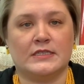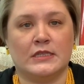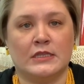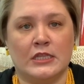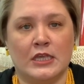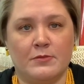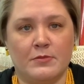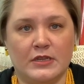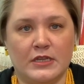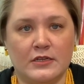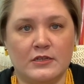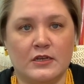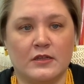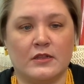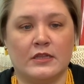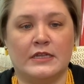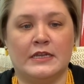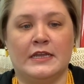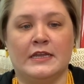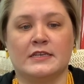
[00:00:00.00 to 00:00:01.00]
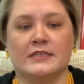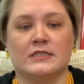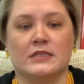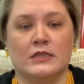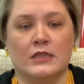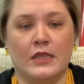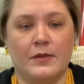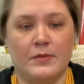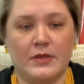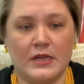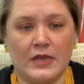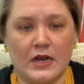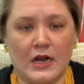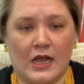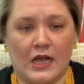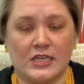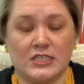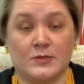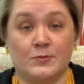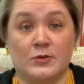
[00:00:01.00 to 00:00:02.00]
limited clinics, limited
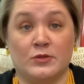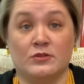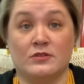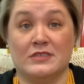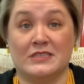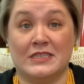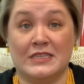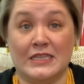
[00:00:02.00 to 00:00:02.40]
hospitals,